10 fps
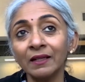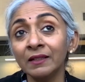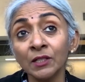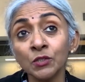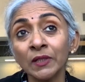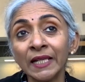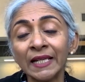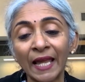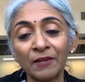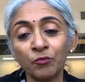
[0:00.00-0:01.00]
literally,
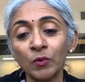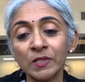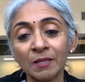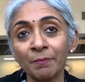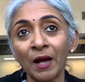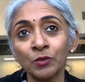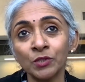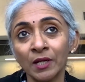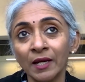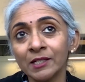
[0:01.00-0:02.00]
life was about
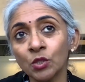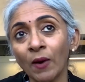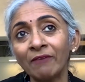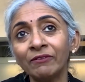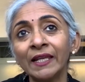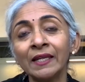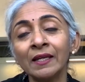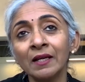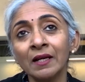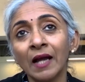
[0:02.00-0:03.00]
traveling
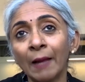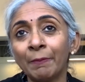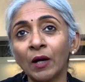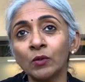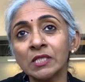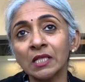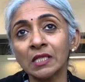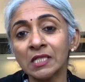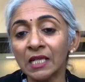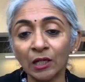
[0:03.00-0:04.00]
about
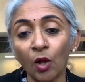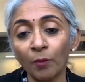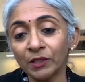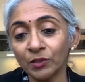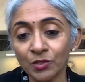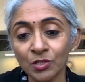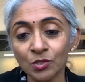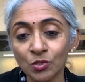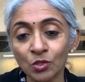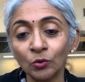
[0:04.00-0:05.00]
60 kilometers
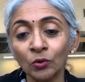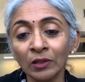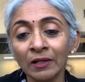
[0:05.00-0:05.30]
to school